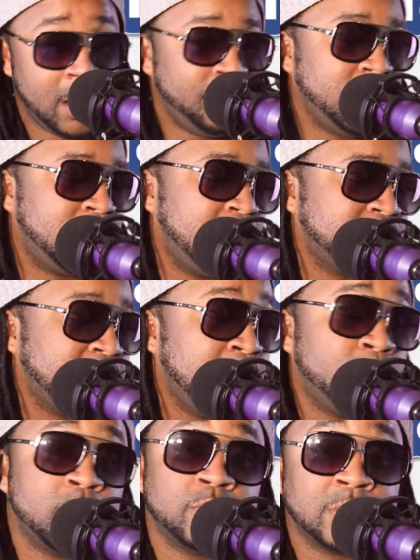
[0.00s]
because
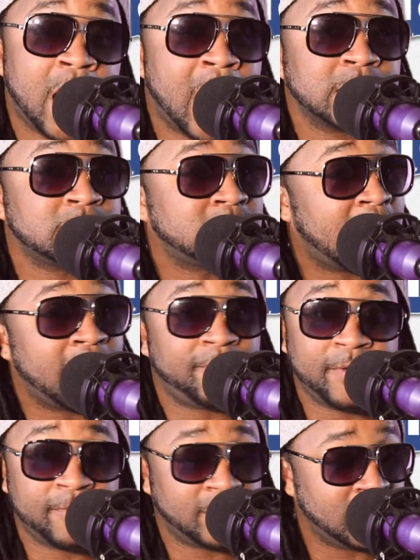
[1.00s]
it will not stay
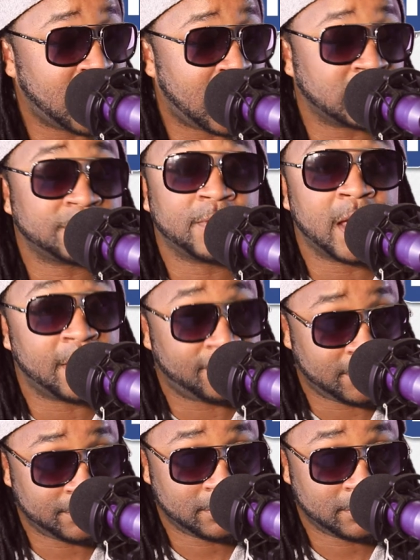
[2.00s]
$50 forever.